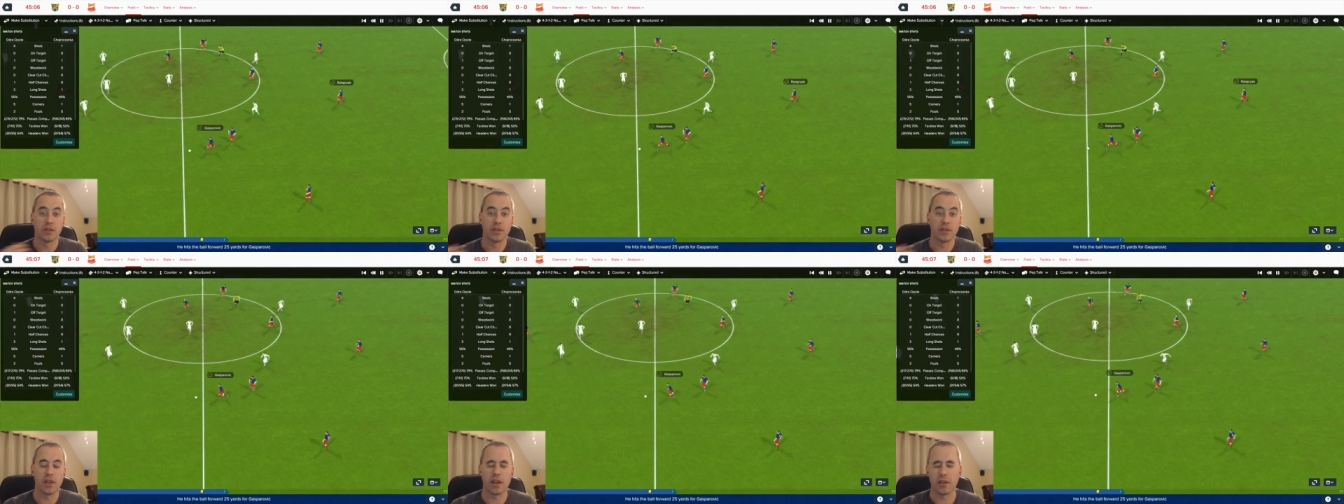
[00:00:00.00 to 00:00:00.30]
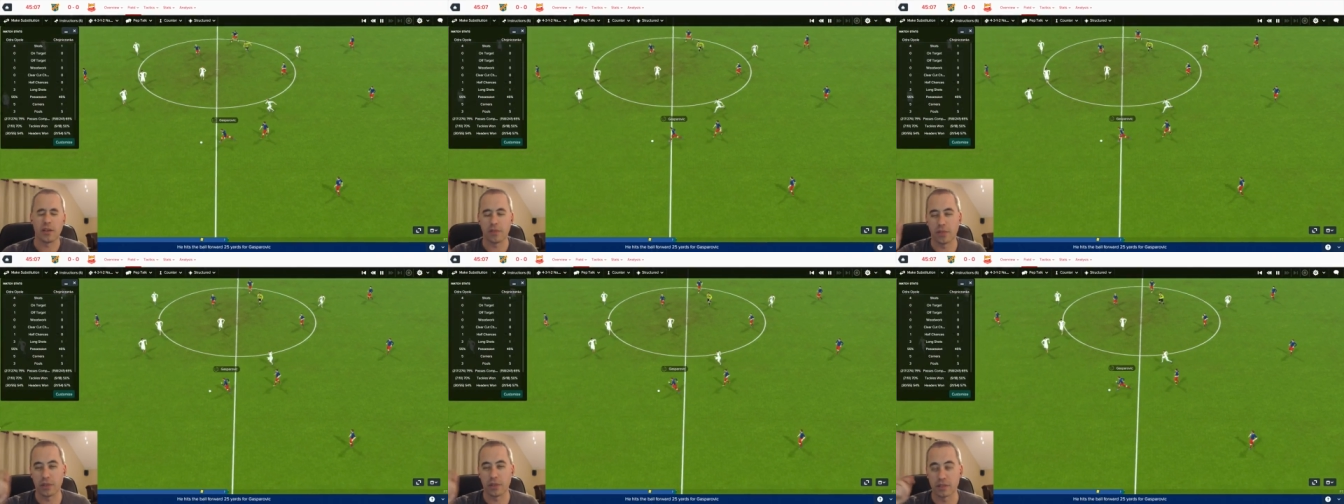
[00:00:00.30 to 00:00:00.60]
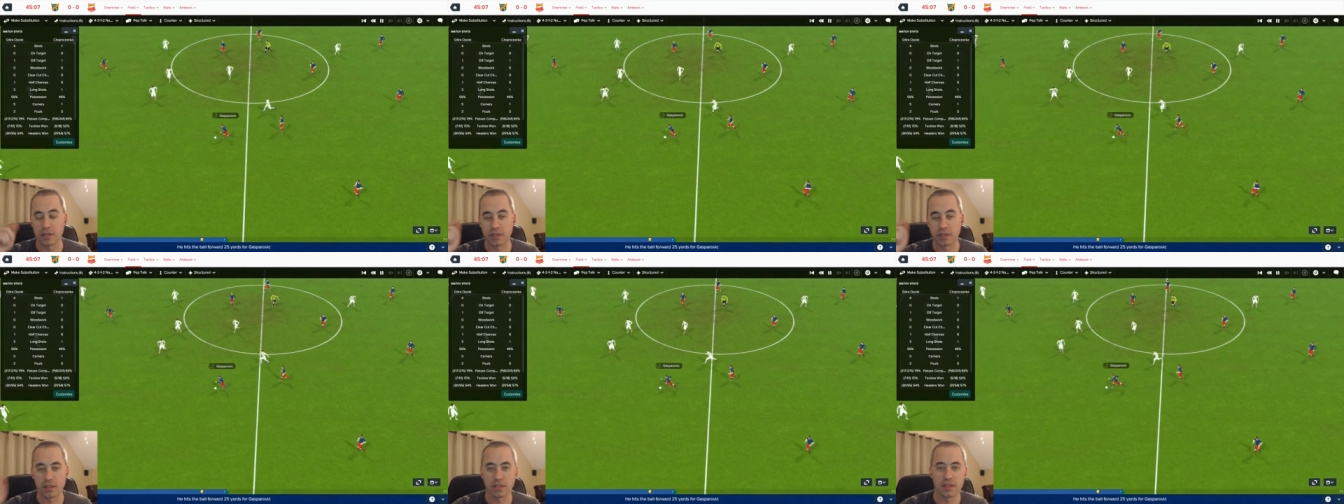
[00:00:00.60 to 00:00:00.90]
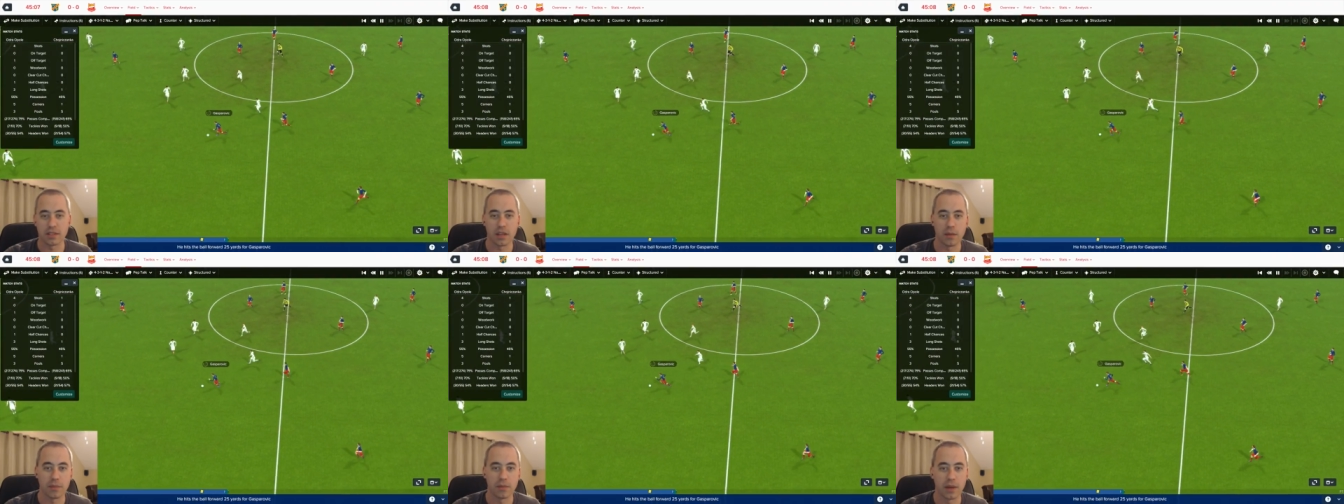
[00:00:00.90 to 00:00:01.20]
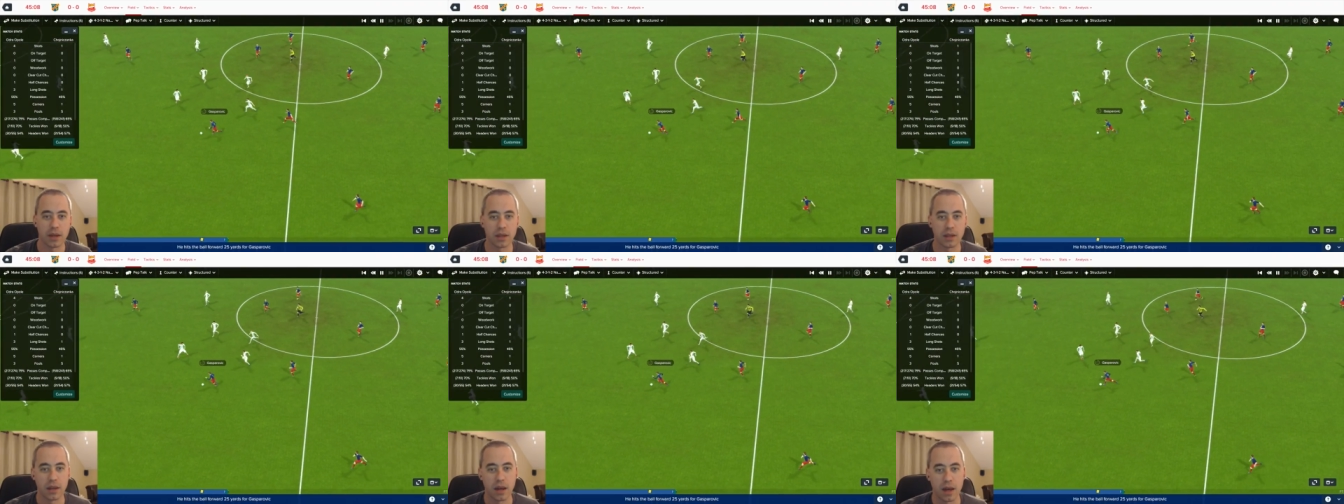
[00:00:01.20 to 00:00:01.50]
They, this is the team
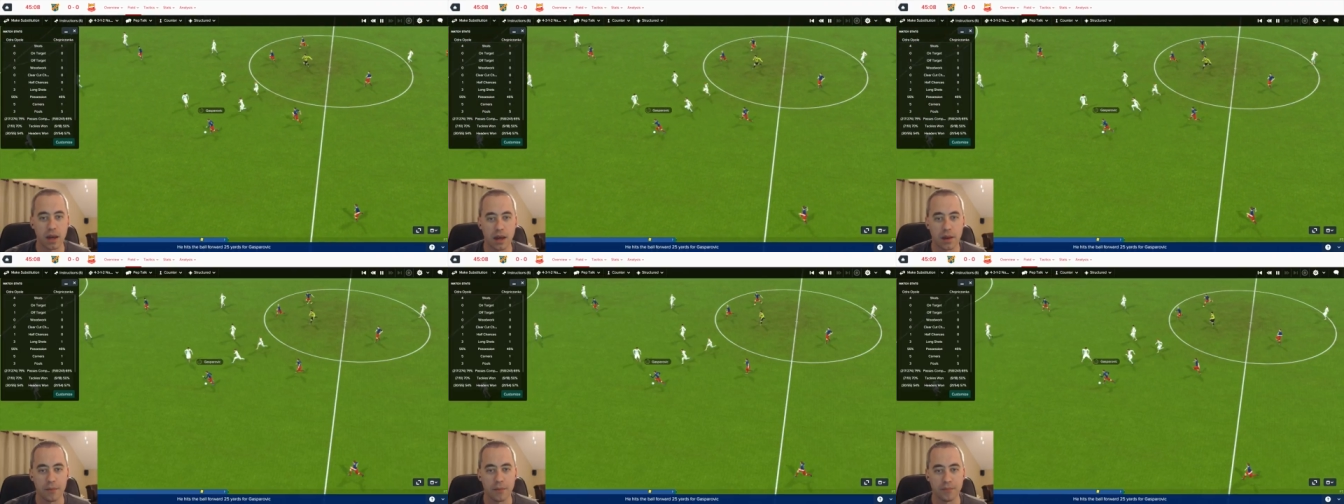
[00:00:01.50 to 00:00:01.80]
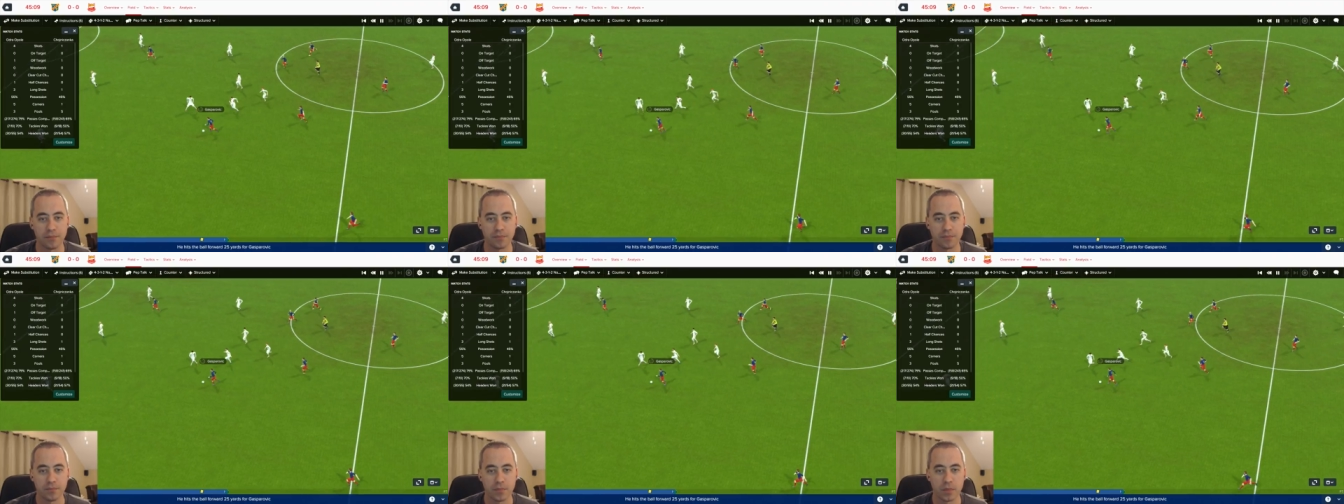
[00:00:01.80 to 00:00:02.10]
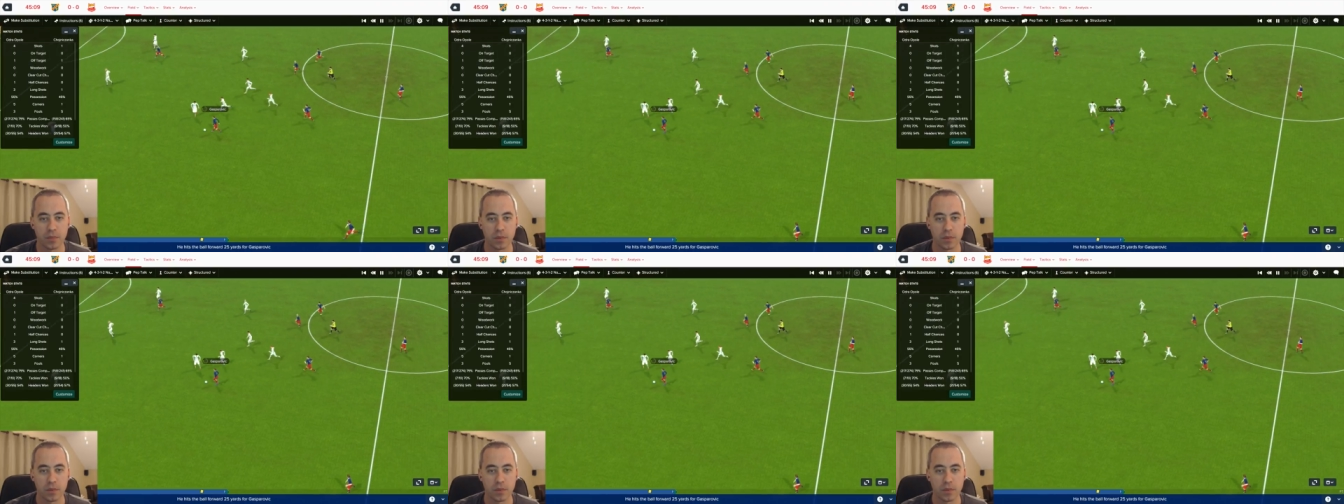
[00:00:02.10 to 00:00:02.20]
that... Um,